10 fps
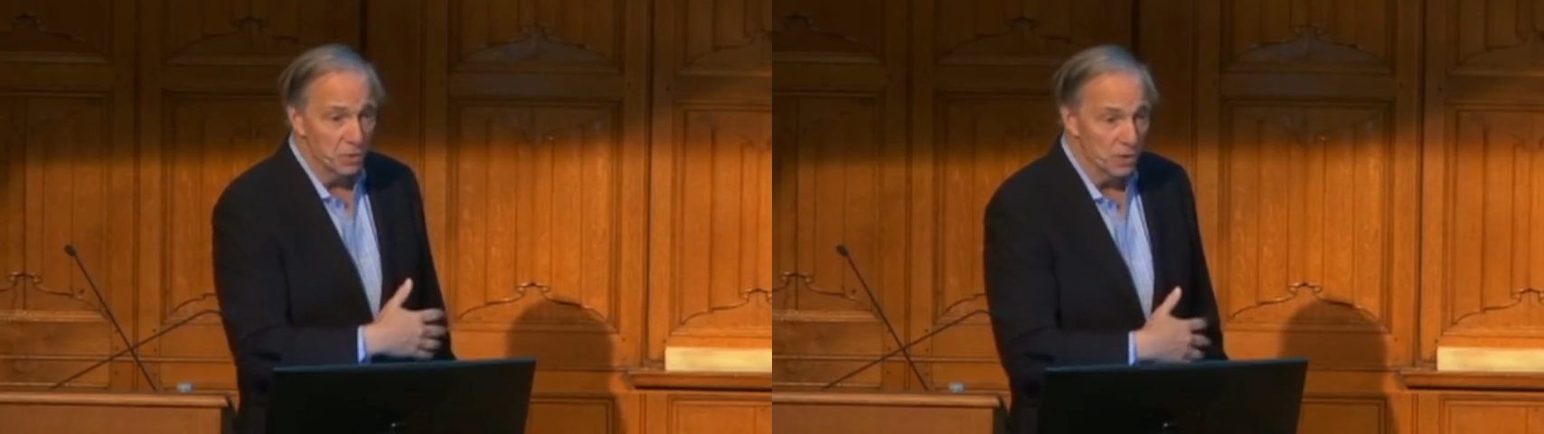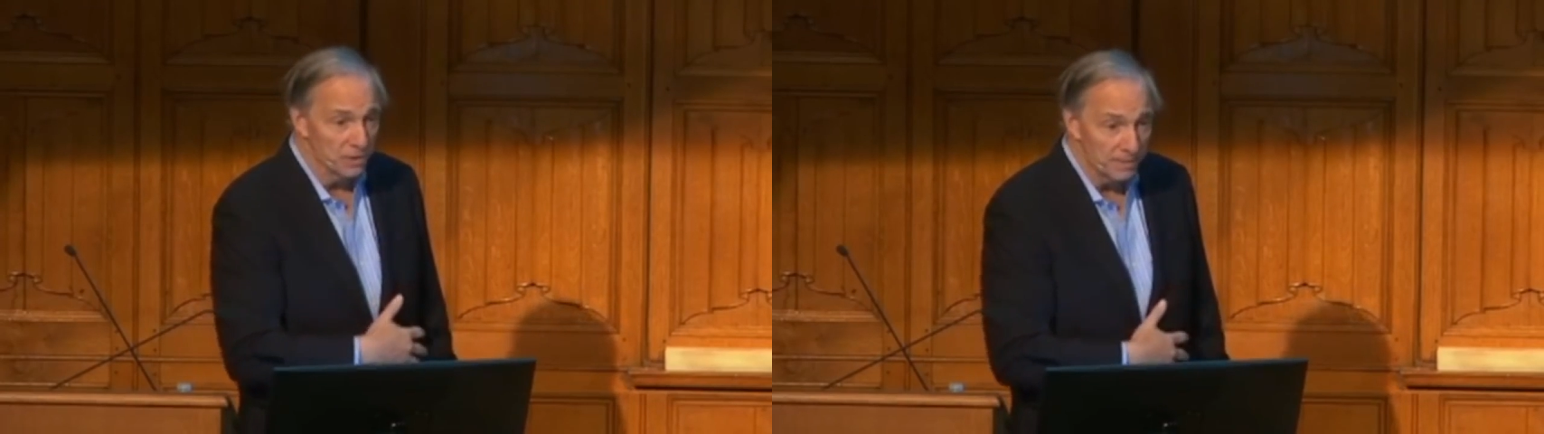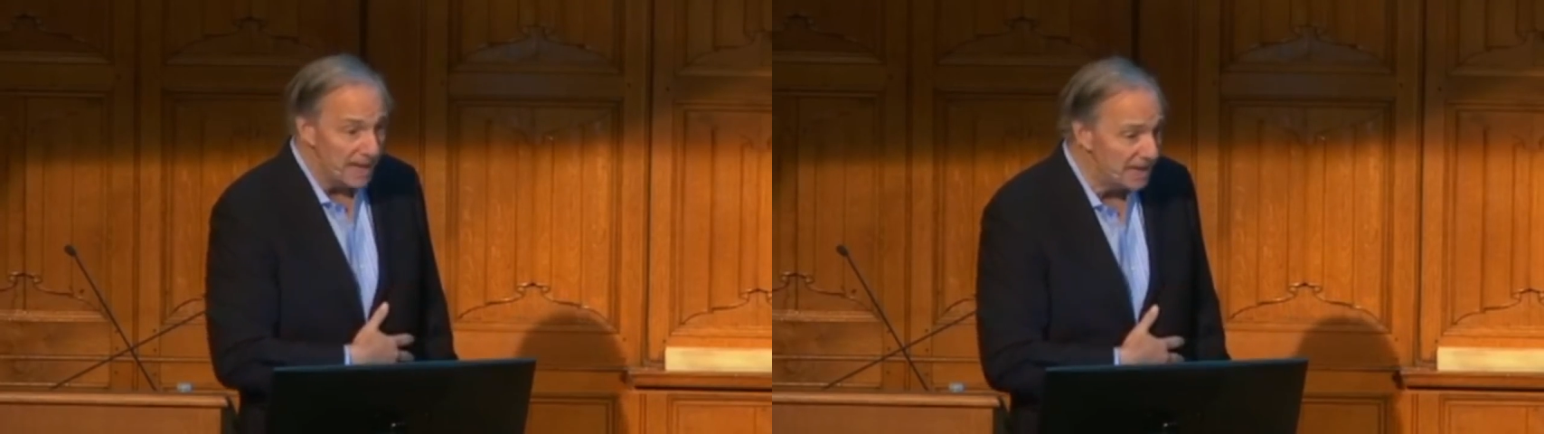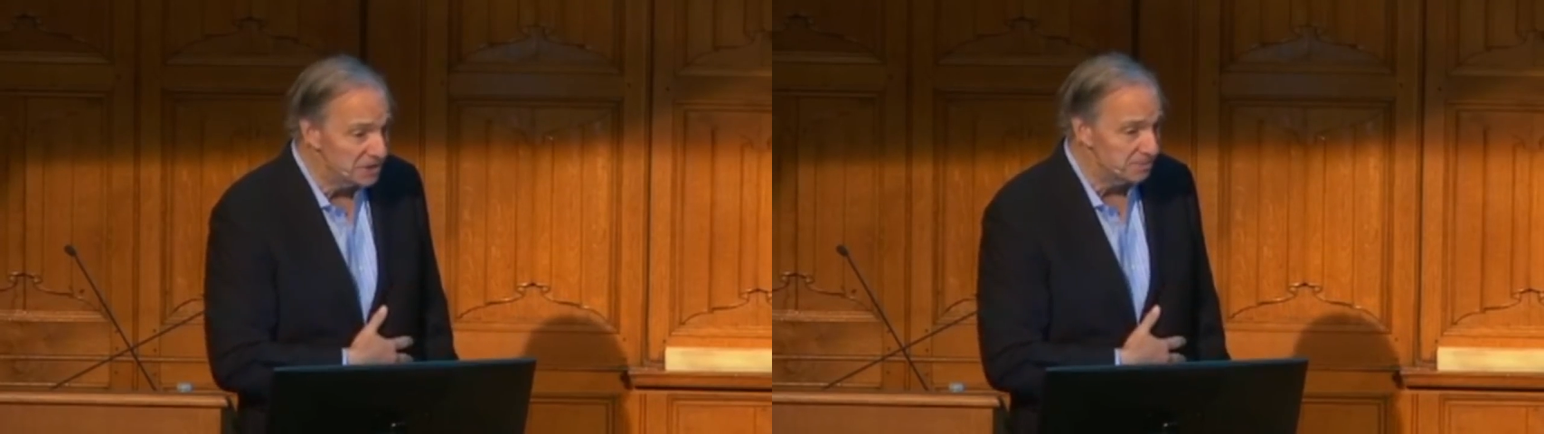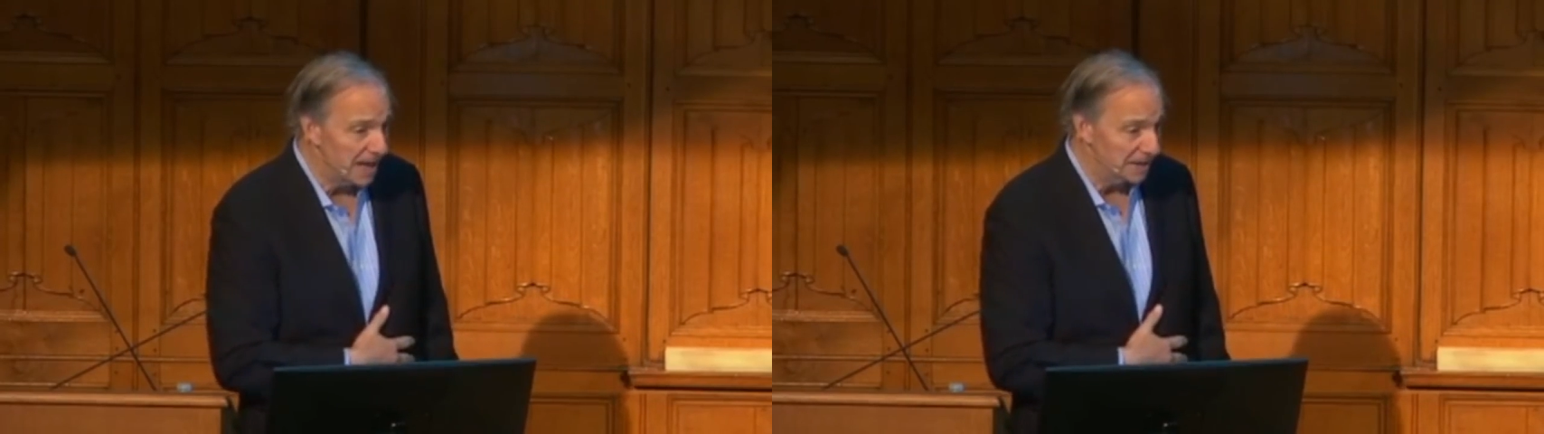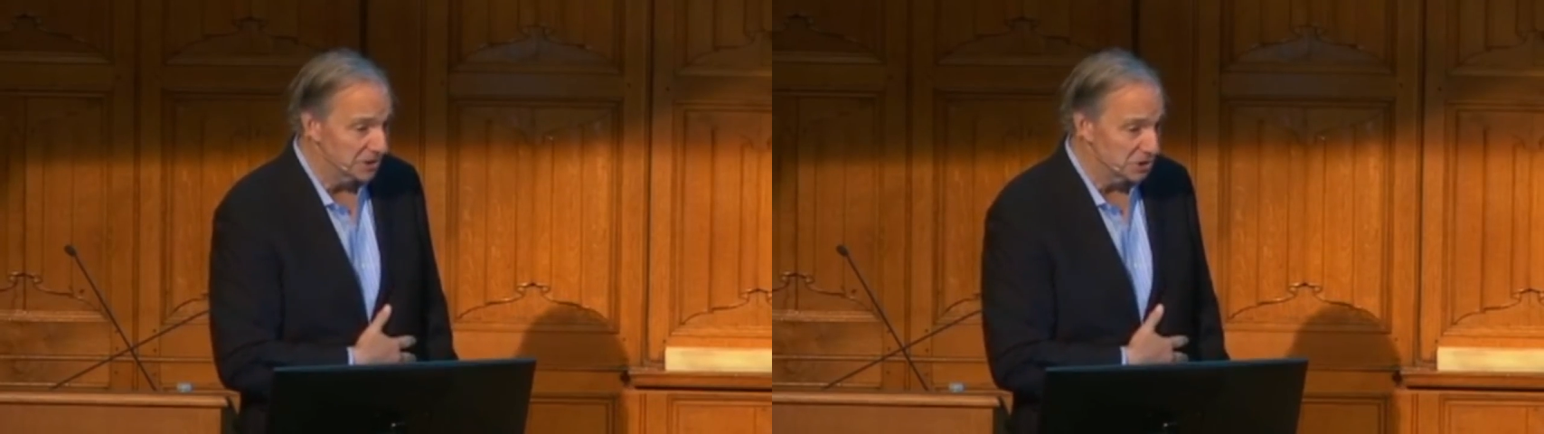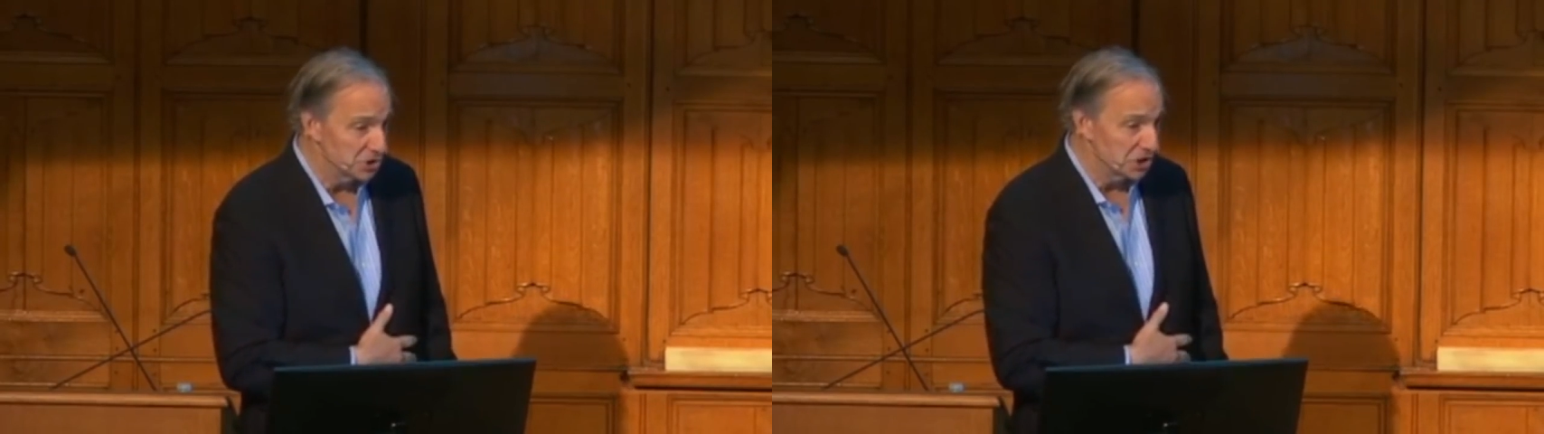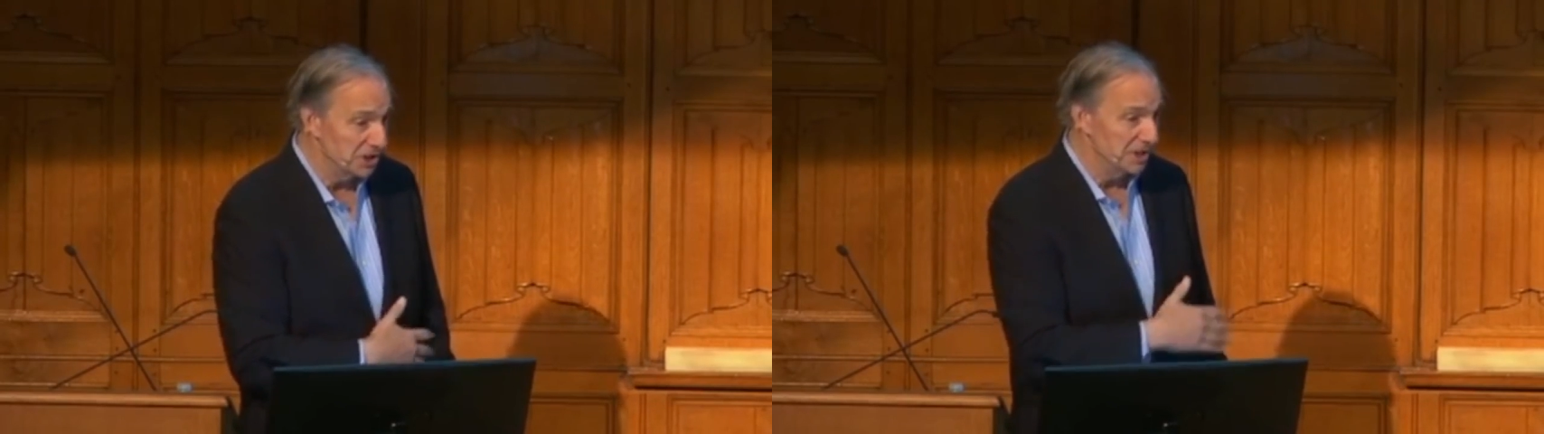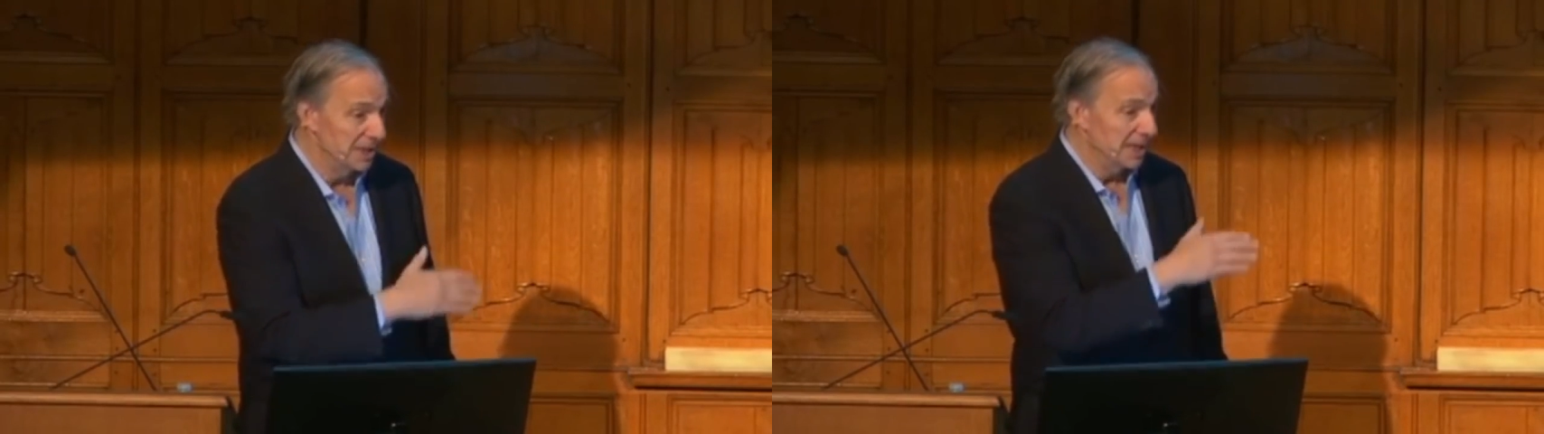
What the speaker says: or the bank's balance sheet,